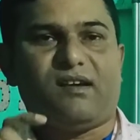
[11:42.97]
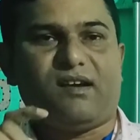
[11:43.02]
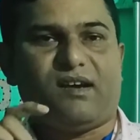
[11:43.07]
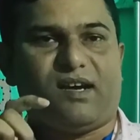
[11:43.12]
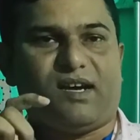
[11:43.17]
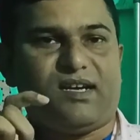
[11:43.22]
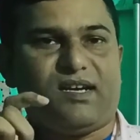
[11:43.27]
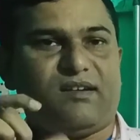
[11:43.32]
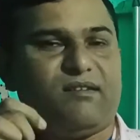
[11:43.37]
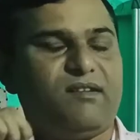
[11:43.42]

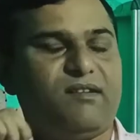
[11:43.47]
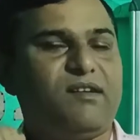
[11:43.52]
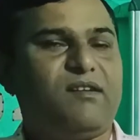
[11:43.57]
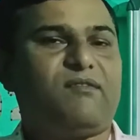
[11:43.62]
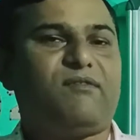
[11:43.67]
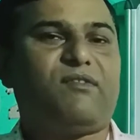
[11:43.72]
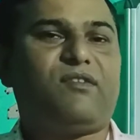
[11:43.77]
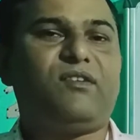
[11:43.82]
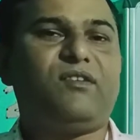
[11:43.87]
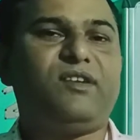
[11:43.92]
and
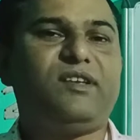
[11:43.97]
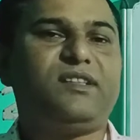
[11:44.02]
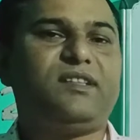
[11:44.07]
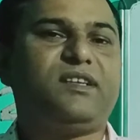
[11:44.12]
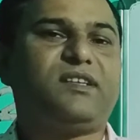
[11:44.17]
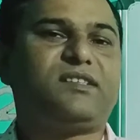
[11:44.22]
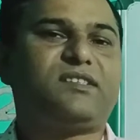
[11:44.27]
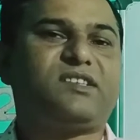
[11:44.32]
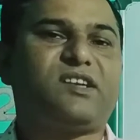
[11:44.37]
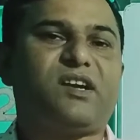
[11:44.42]
following their
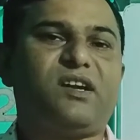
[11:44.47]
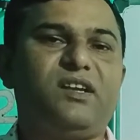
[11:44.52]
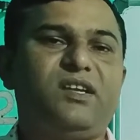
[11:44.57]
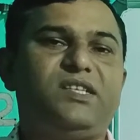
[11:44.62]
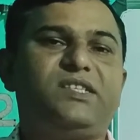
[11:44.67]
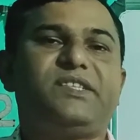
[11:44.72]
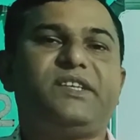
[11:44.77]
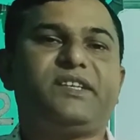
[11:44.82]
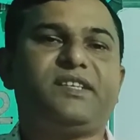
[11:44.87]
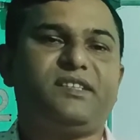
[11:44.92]
style,
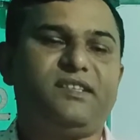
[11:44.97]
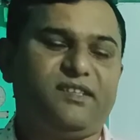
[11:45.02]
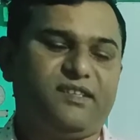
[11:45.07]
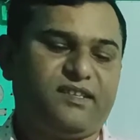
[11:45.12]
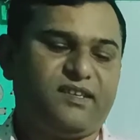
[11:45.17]
technique,